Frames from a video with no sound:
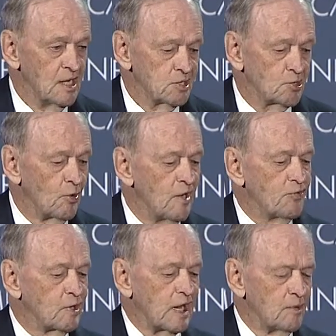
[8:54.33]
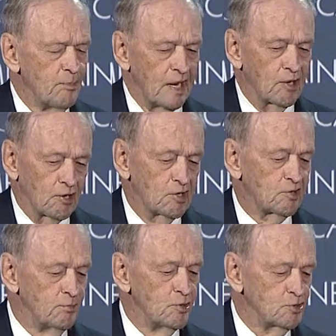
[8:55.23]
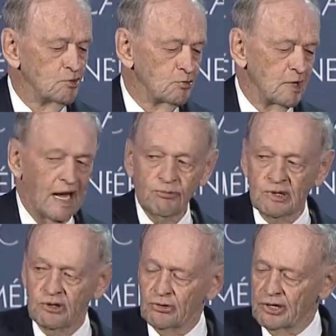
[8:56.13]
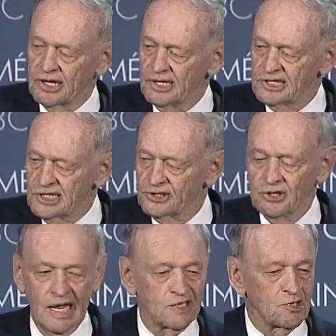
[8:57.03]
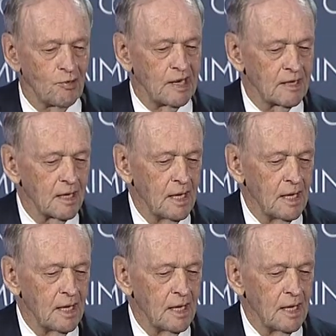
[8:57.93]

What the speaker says: So if you can make a contribution to that with your organization, that's great.